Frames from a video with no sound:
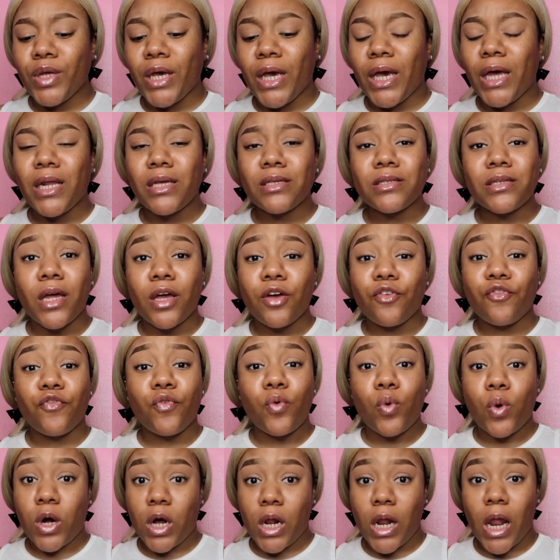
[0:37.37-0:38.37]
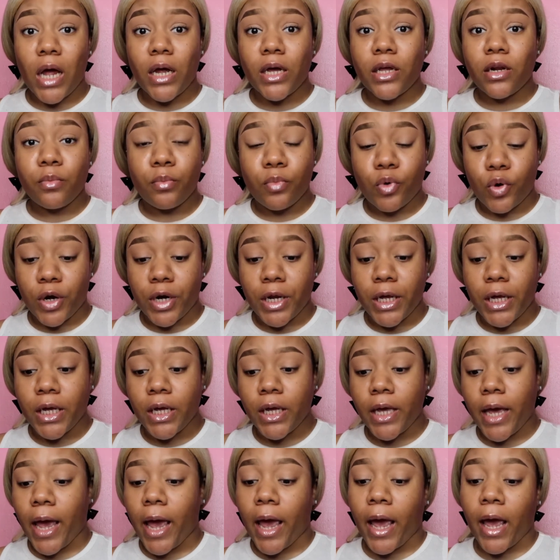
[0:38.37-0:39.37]
it is like 4 o'clock in the
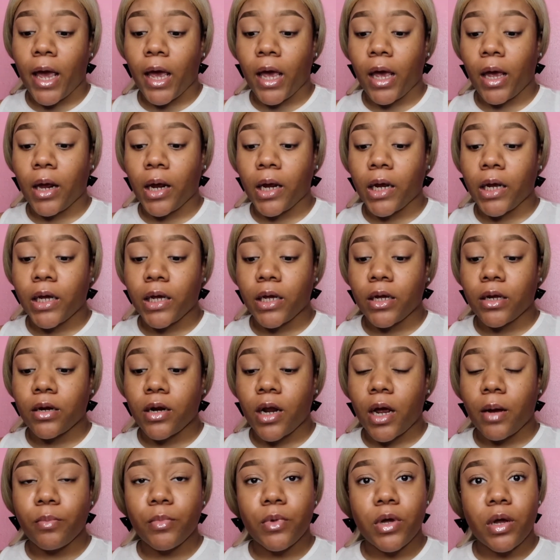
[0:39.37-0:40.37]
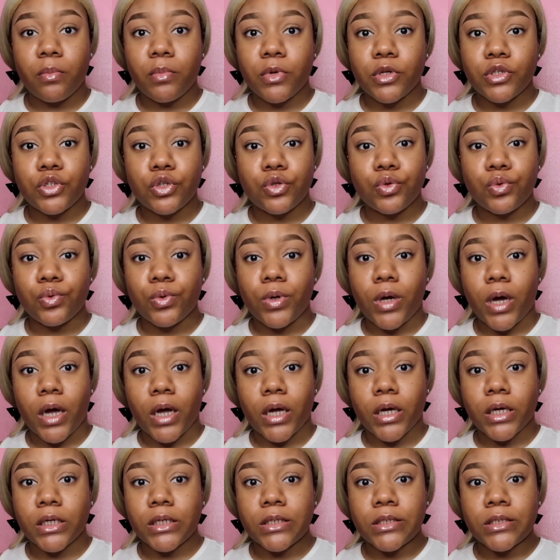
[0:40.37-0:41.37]
morning, and I'm coming to you
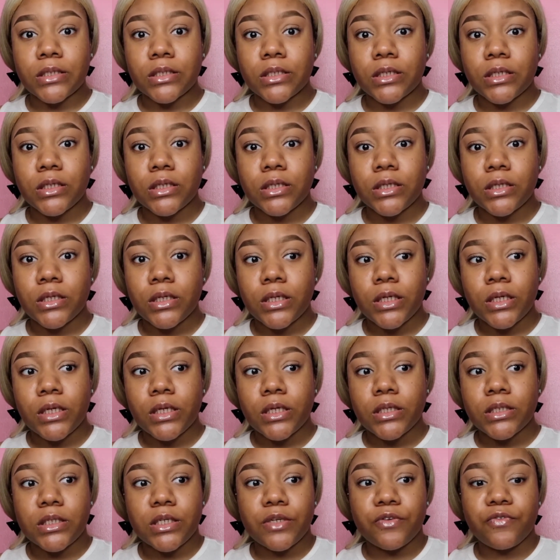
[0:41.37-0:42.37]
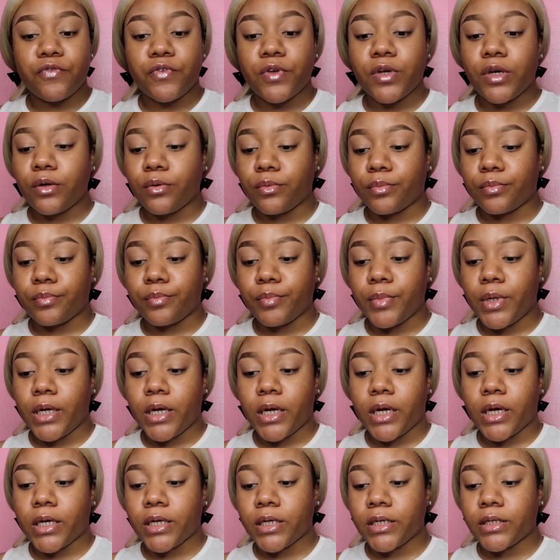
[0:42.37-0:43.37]
guys to film
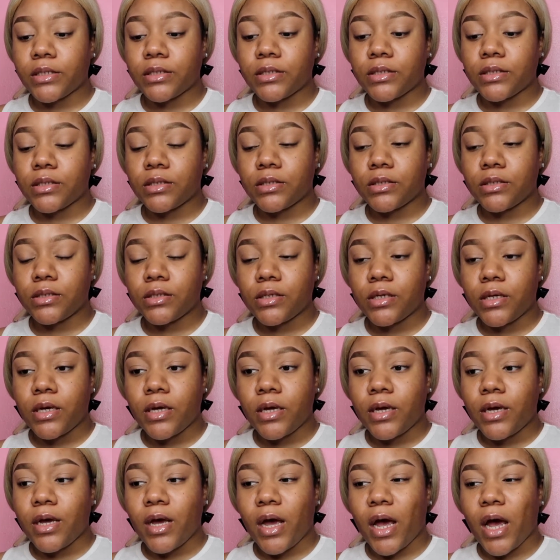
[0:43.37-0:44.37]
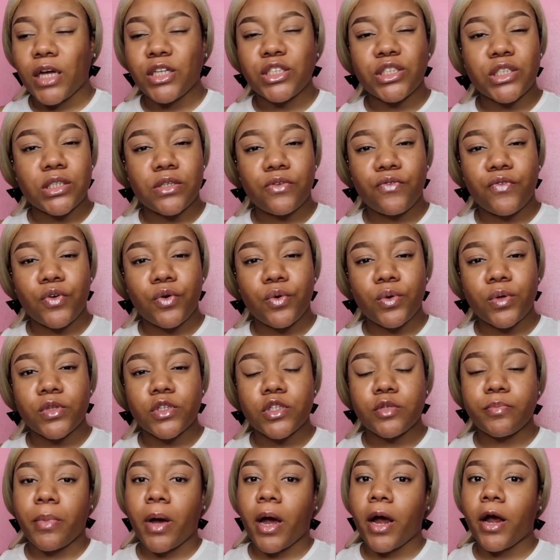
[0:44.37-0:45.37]
because I just feel
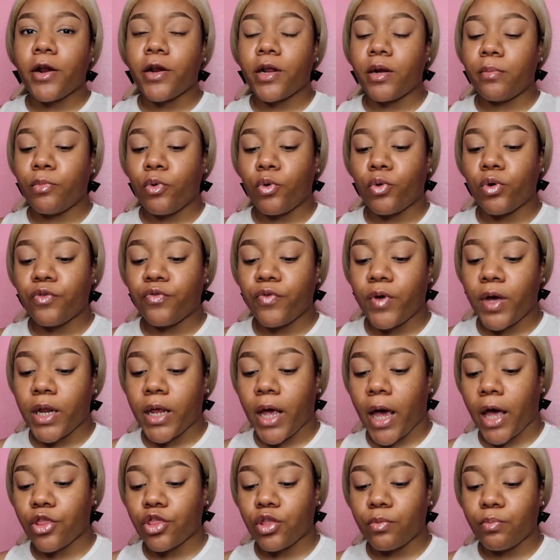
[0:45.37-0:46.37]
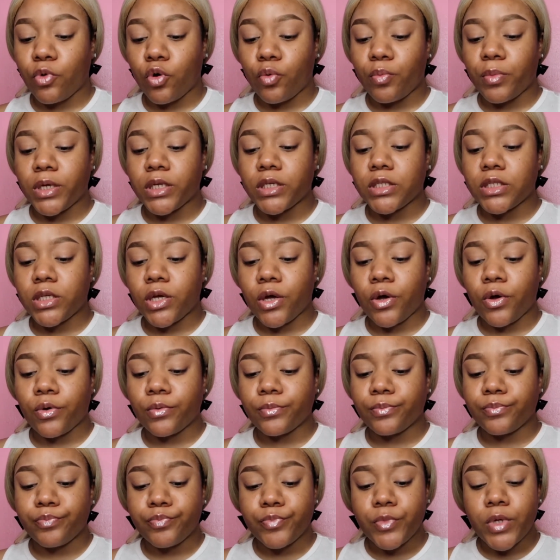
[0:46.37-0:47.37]
inspired and motivated at the moment.
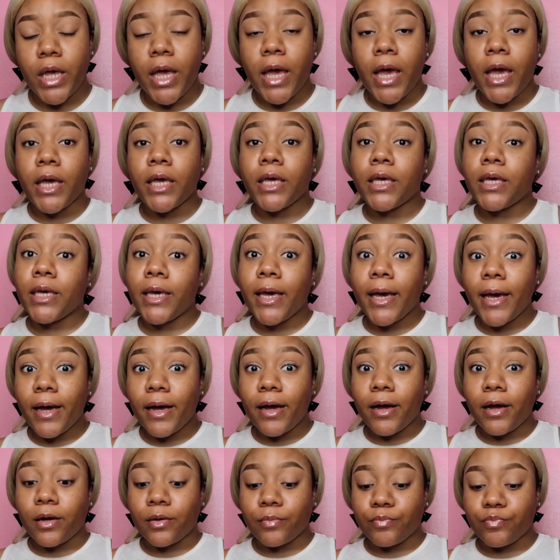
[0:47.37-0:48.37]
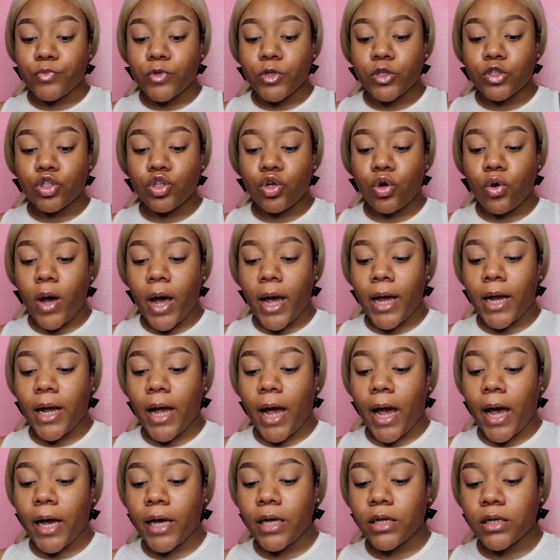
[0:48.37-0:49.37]
So yeah, so I
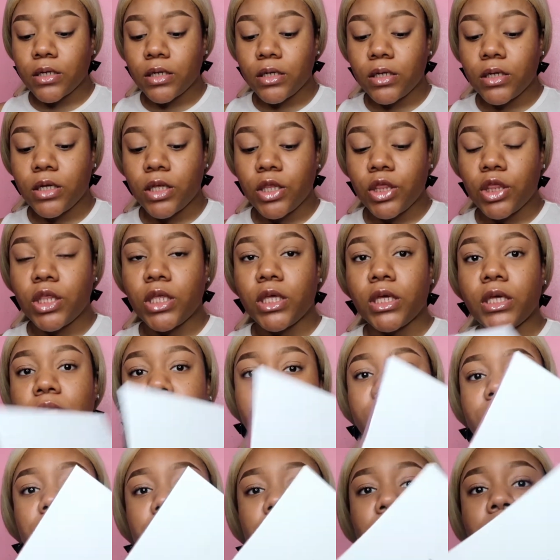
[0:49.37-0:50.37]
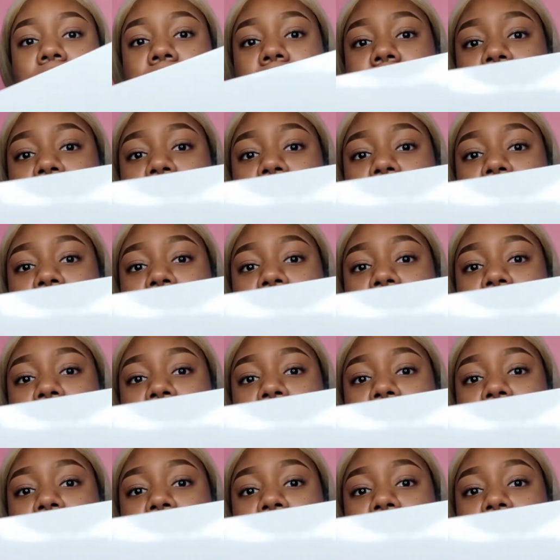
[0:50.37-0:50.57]
got this